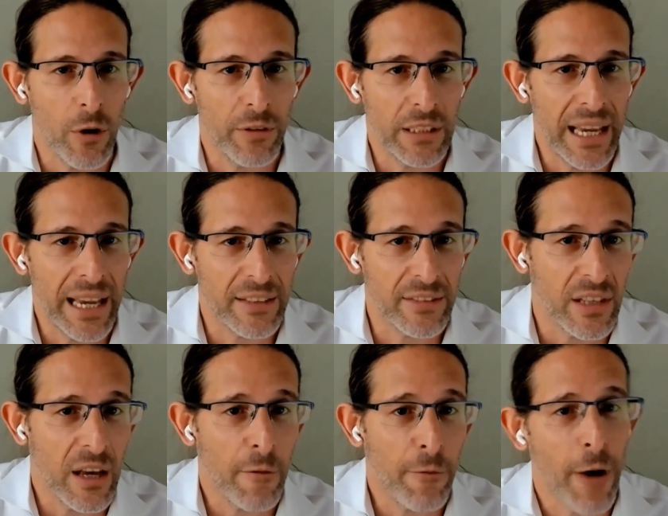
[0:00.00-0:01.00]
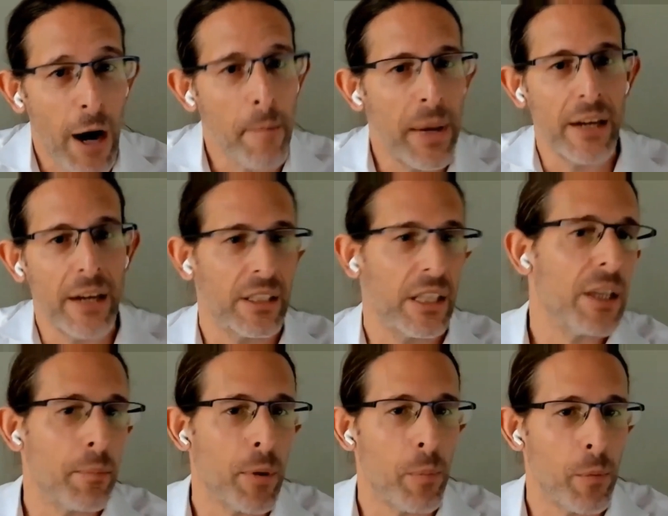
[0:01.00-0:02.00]
is far bigger than the
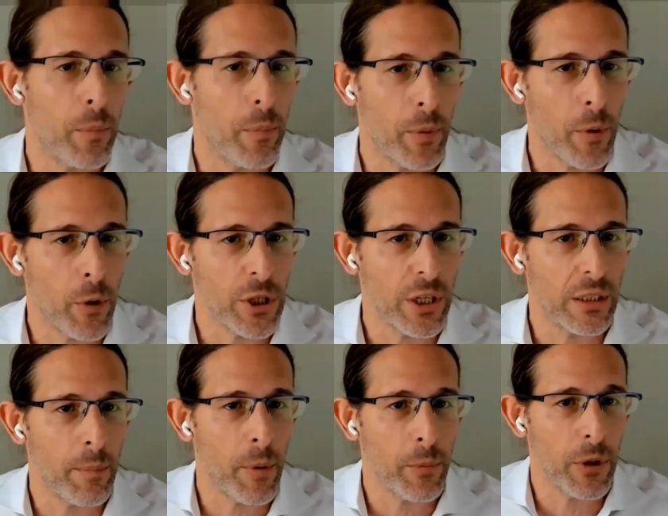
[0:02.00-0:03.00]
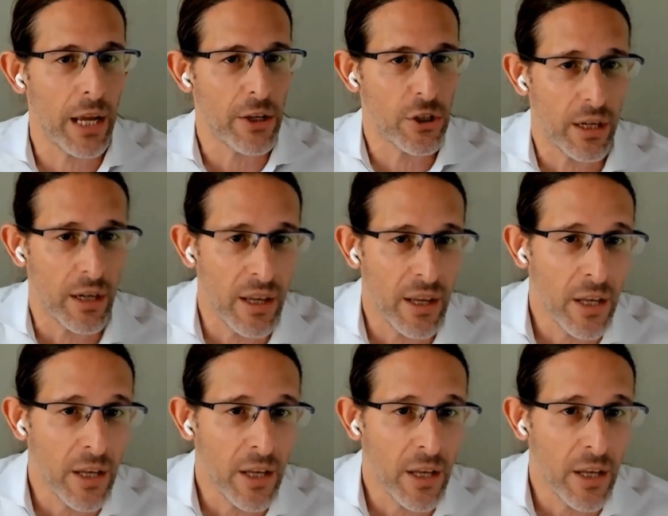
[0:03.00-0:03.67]
proportion in the population.